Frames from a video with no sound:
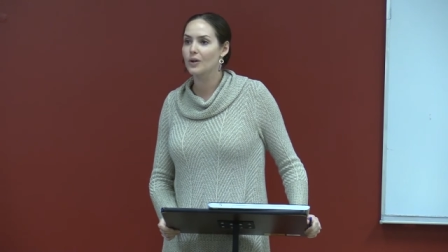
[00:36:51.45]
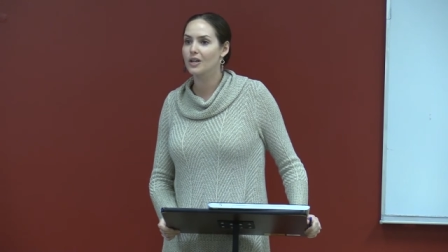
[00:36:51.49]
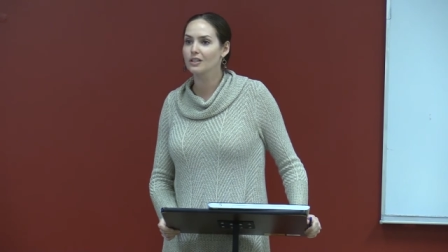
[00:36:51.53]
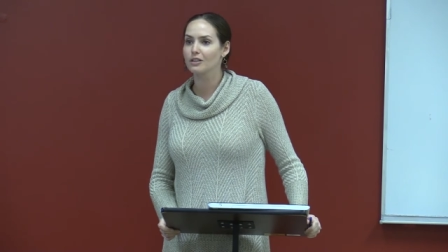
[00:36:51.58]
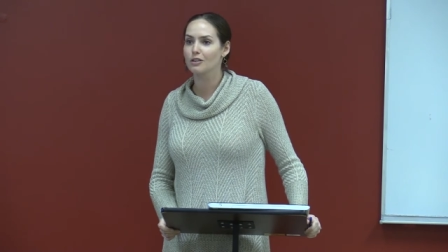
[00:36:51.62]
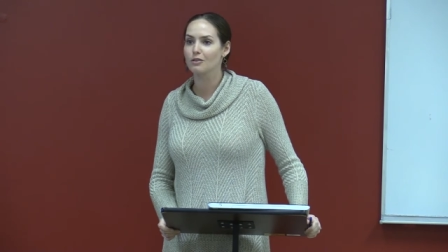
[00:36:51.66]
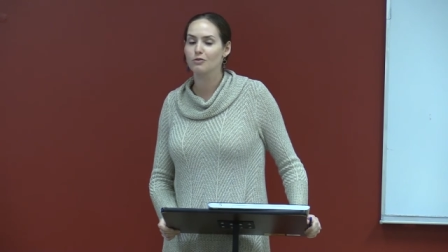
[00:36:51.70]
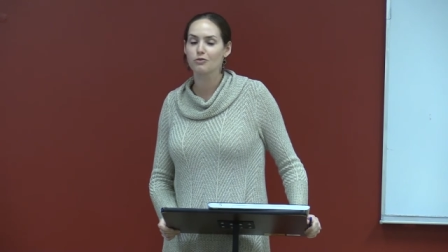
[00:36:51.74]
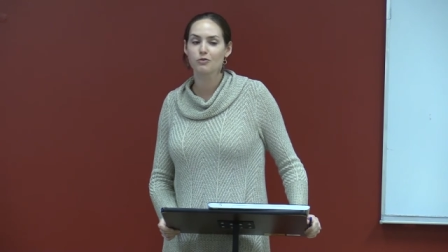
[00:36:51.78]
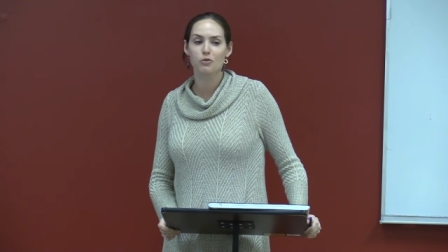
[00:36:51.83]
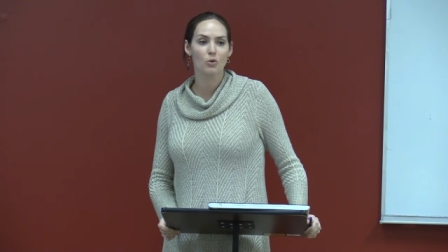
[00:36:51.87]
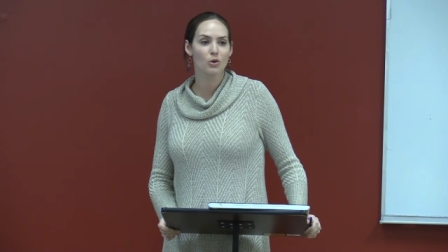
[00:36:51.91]

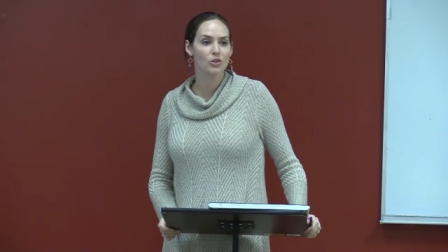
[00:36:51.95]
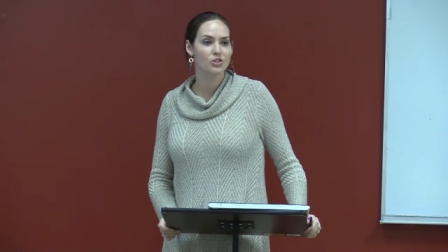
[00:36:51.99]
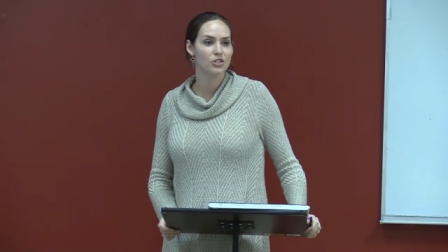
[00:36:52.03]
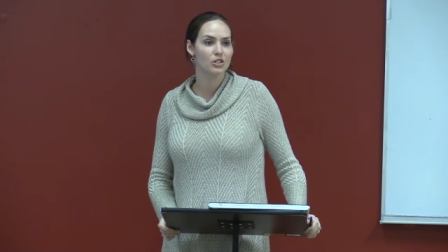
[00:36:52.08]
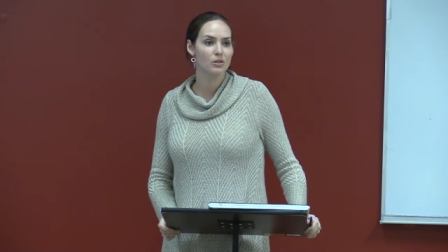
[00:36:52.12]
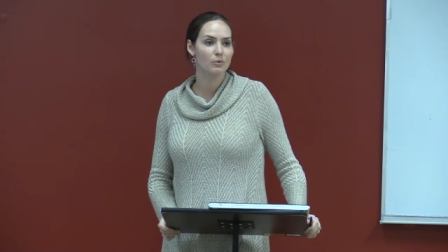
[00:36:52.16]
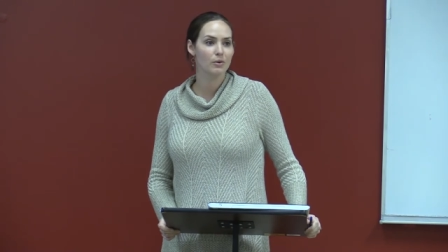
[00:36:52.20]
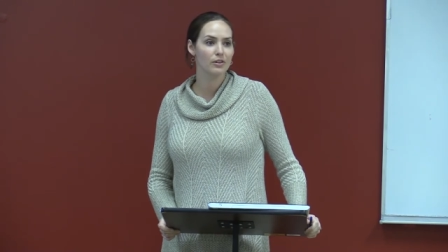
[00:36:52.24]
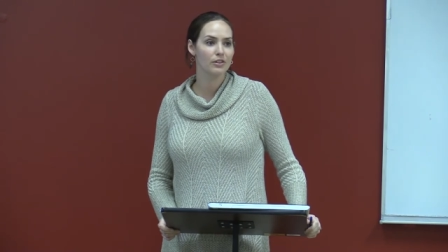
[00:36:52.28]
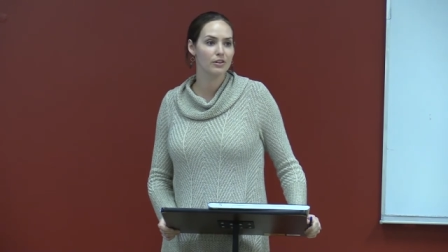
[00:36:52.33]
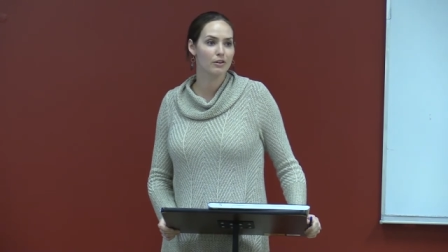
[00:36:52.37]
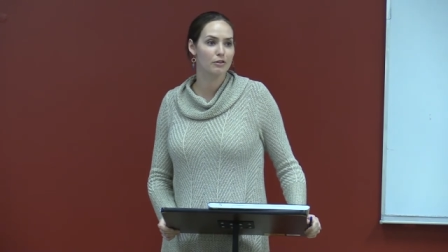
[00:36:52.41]
Wheel of
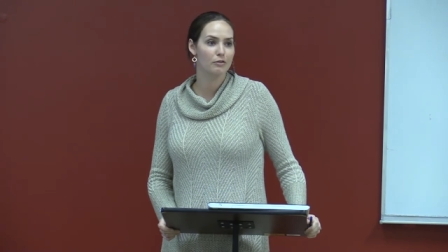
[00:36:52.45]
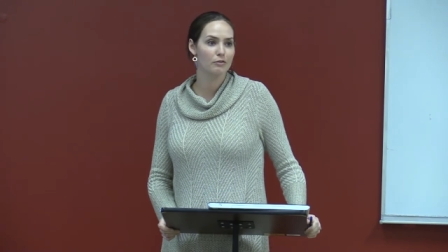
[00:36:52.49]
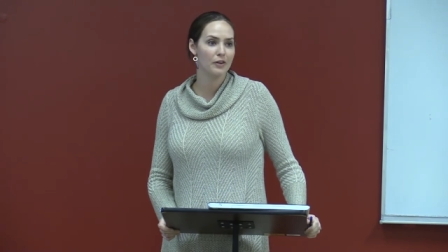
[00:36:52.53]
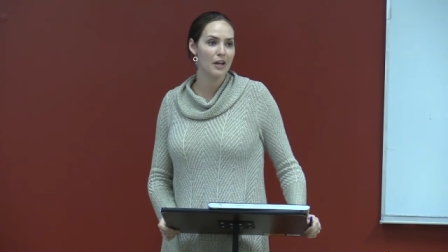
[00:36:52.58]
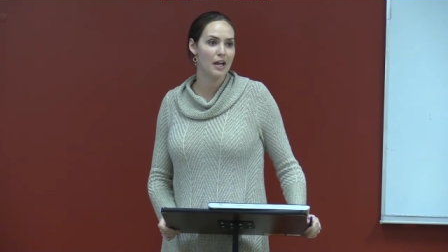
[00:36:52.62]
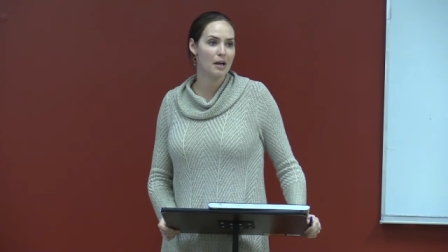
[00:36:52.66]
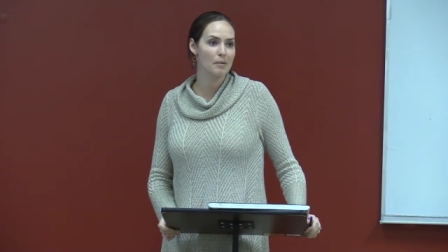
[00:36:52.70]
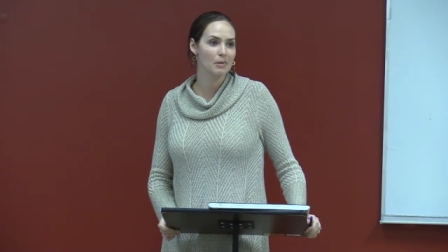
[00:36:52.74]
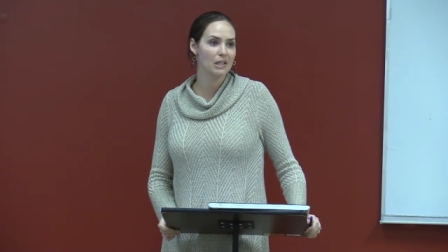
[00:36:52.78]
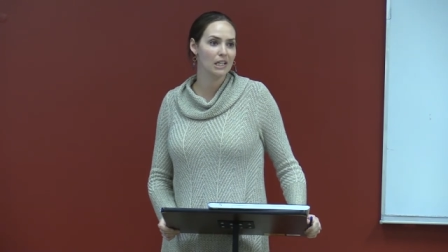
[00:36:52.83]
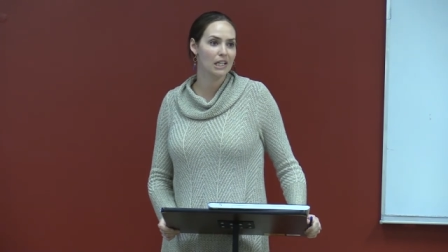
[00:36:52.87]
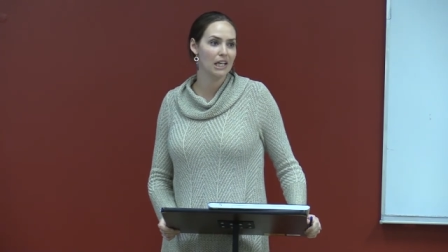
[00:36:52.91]
Fortune with your
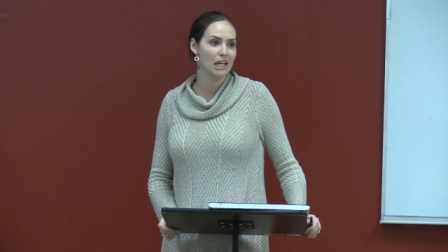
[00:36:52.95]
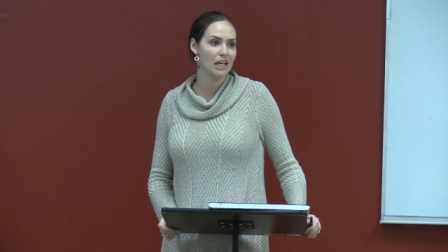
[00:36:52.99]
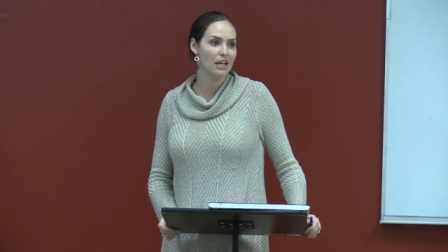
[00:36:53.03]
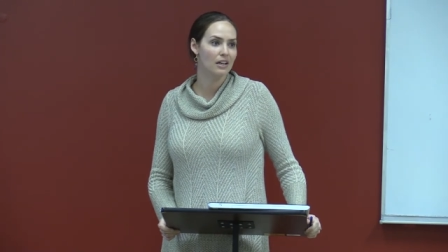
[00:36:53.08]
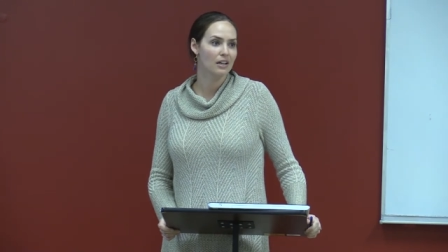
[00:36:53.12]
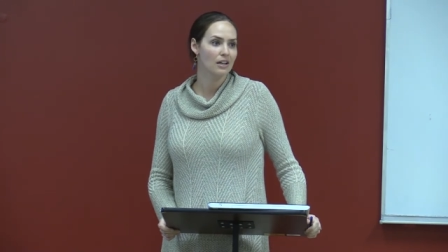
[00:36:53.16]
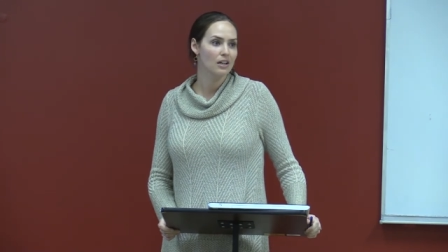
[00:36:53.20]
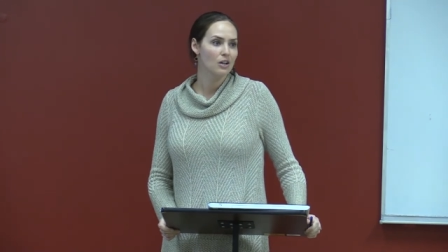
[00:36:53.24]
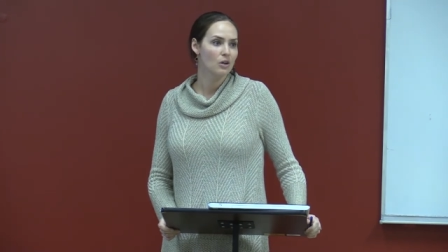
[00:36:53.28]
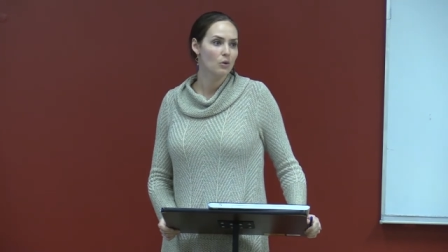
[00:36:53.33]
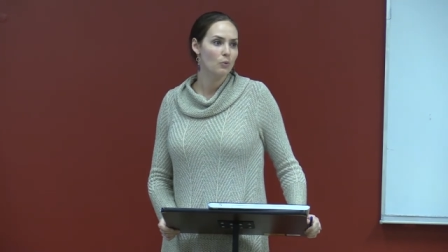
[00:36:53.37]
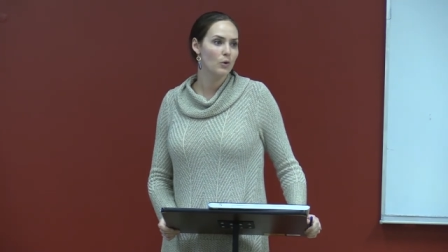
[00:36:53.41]

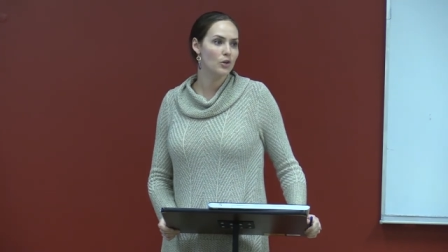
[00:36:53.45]
family,